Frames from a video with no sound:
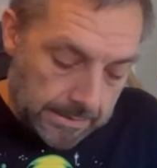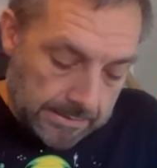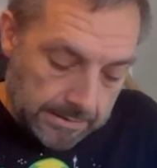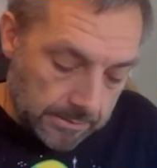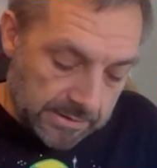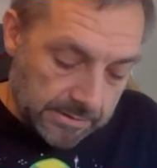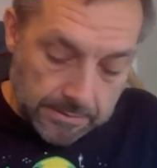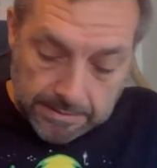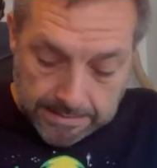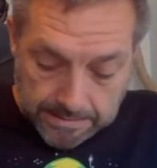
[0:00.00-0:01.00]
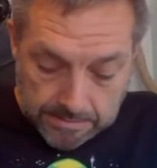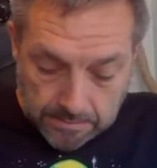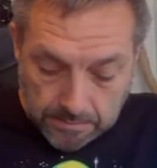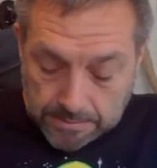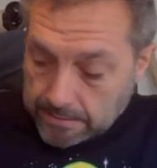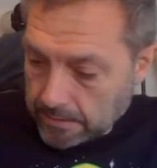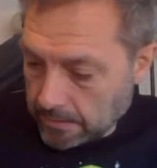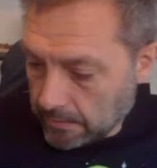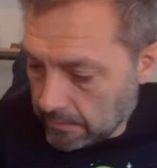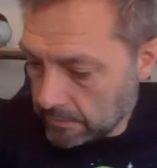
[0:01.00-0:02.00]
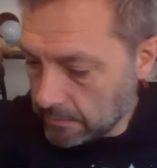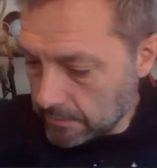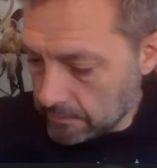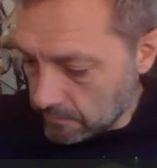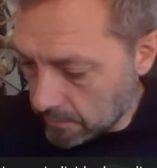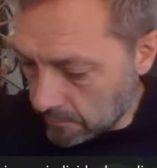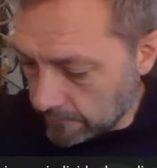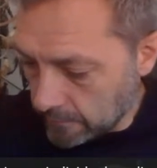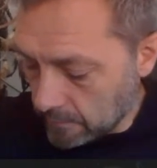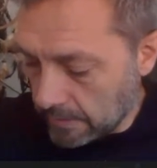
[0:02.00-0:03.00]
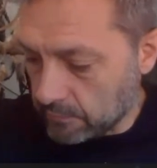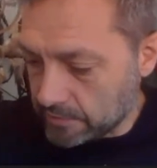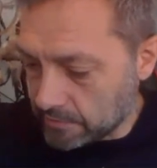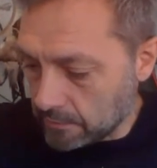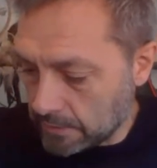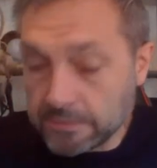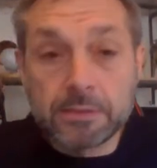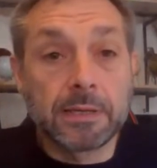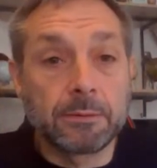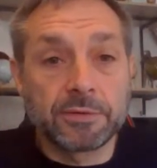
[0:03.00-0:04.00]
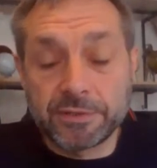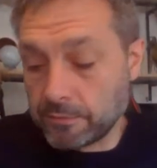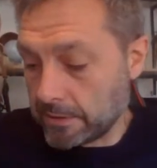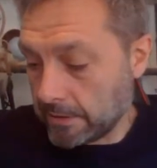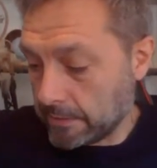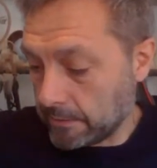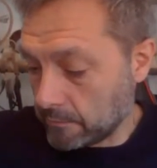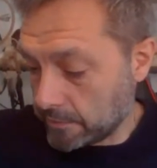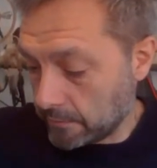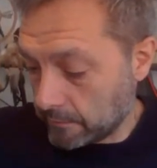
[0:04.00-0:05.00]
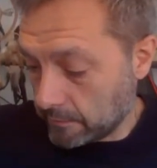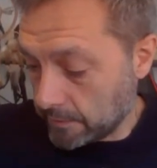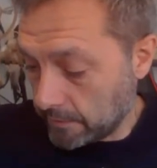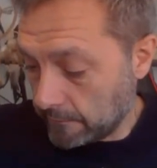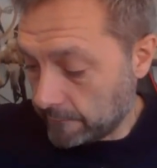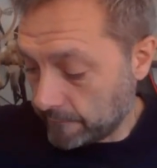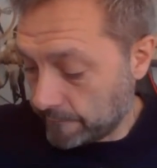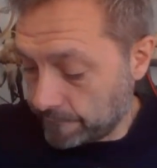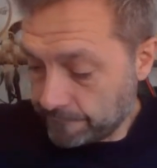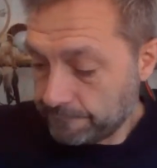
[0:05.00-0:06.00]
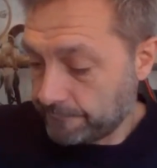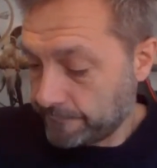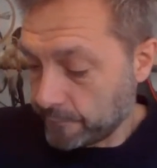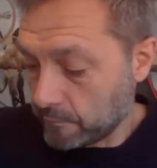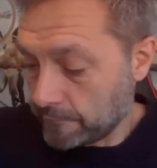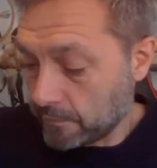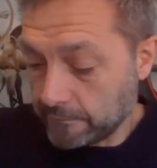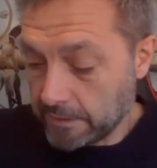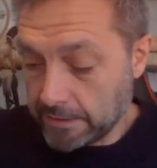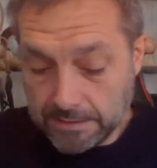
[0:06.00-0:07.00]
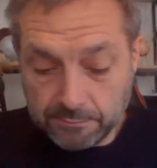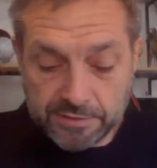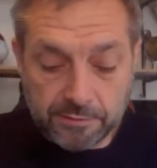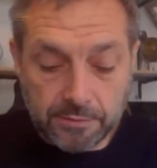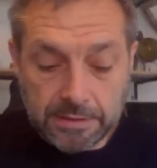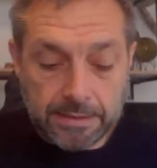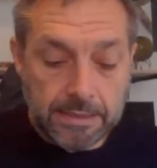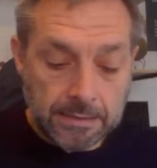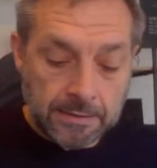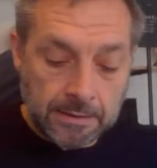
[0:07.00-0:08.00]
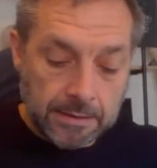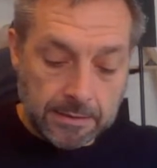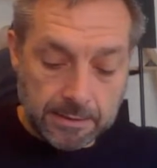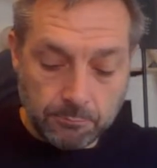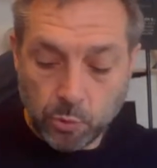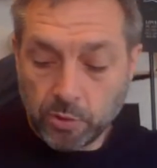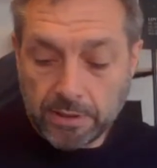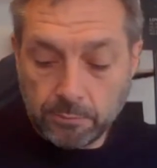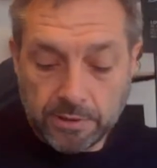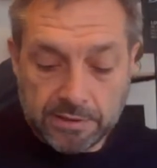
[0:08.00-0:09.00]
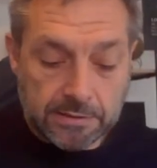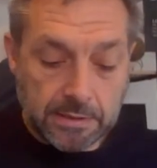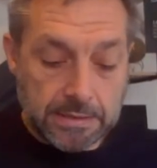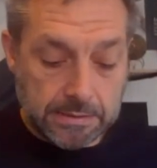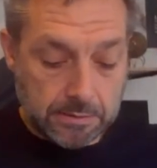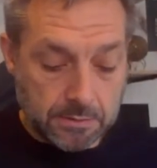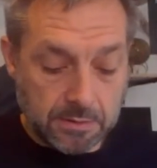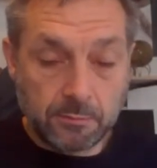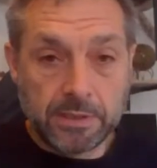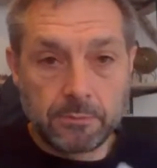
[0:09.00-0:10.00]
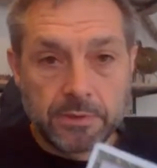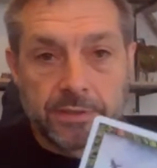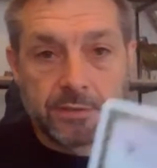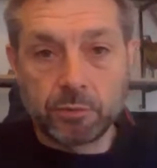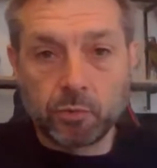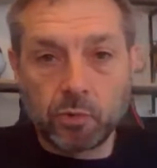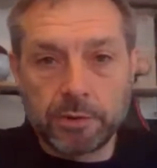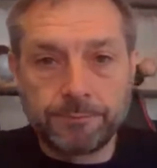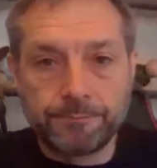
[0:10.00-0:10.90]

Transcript: So Sunday. I think that's right. Or that was Sunday. So that was Sunday. I think 1, 2, 3, 4, 5. So yeah, that was Sunday. And then Monday, which is the last card of the week, which is Hawk.